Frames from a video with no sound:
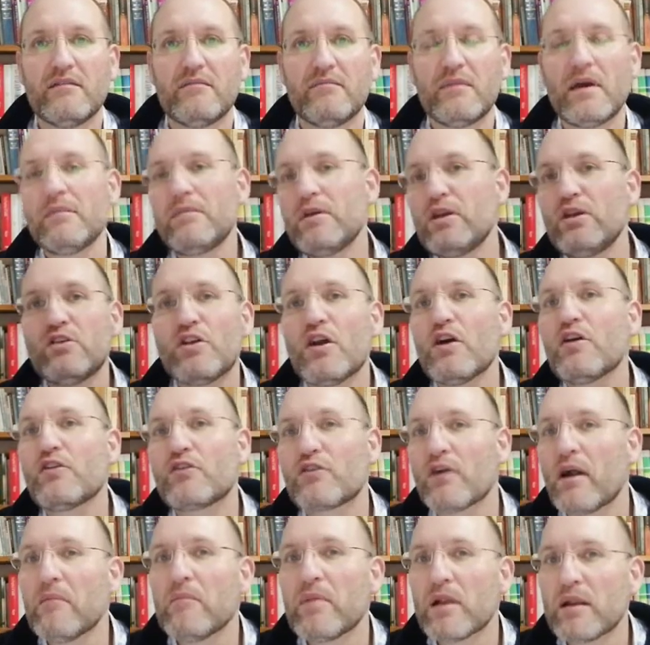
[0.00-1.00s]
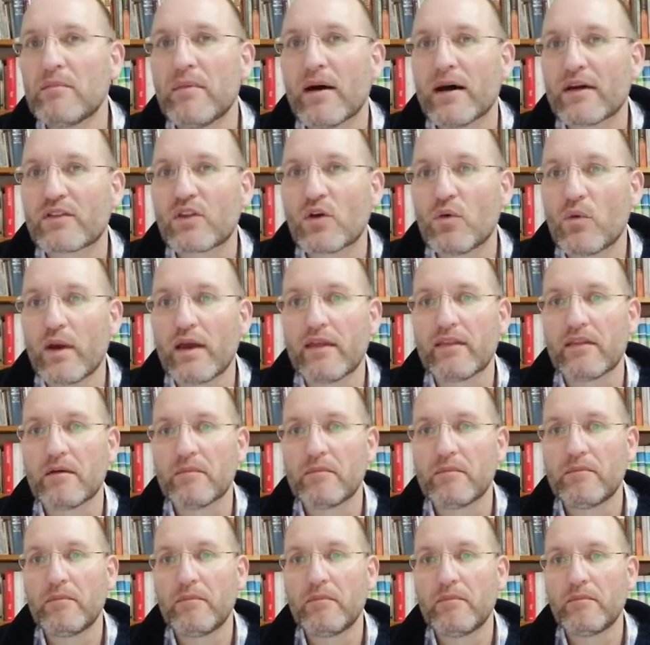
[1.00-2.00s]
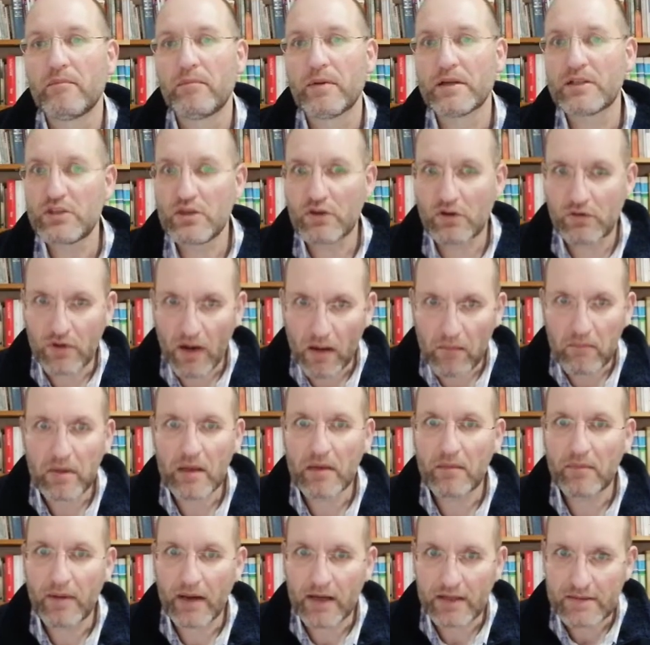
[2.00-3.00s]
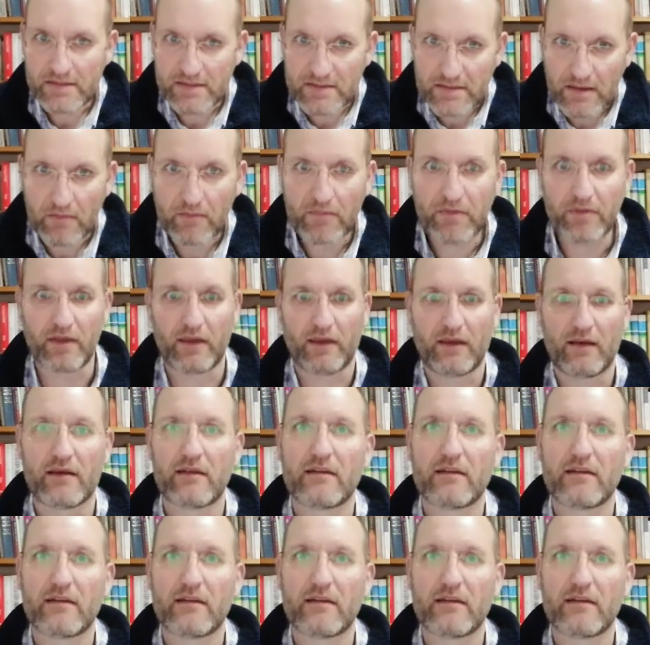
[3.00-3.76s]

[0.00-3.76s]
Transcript: Maybe you don't grumble about the weather, but you grumble about something.